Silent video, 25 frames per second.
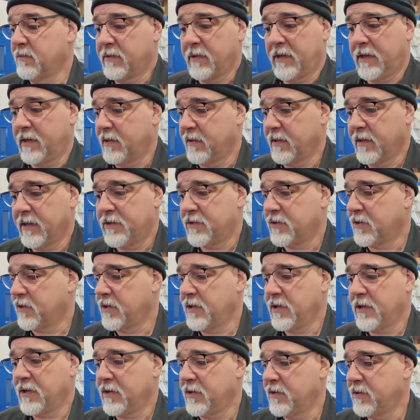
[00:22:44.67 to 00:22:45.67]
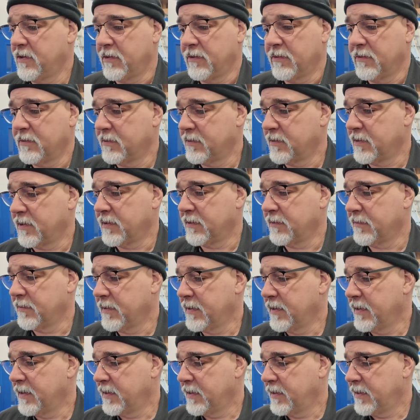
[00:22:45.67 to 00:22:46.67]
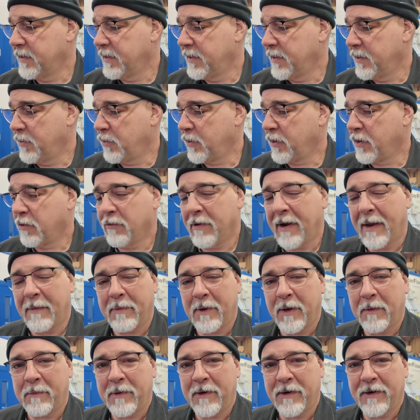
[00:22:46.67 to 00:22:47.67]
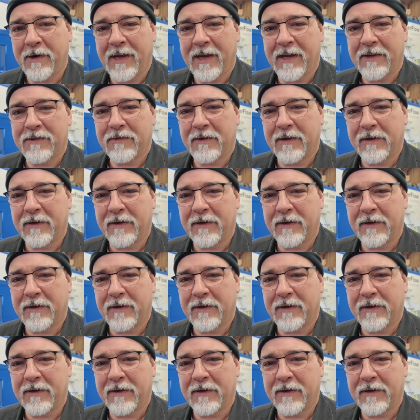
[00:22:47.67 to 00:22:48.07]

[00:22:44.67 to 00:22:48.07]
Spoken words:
You know, that's all you can do. So we're going to wrap it up here, guys.